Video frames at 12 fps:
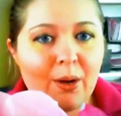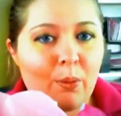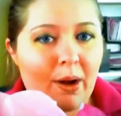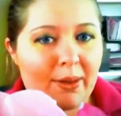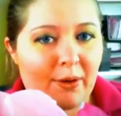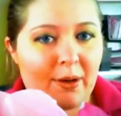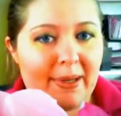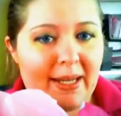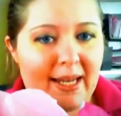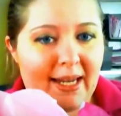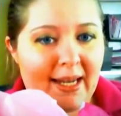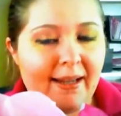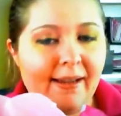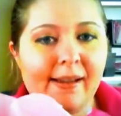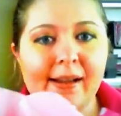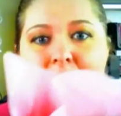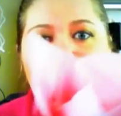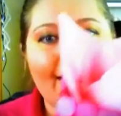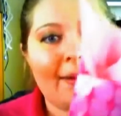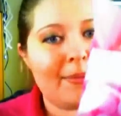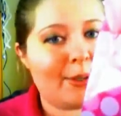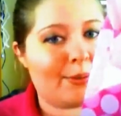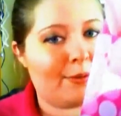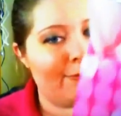whether it be
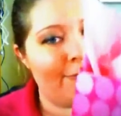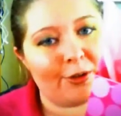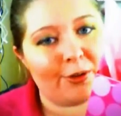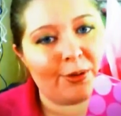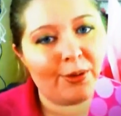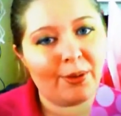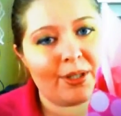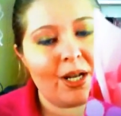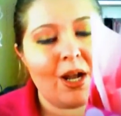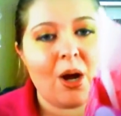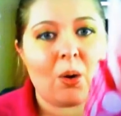near the food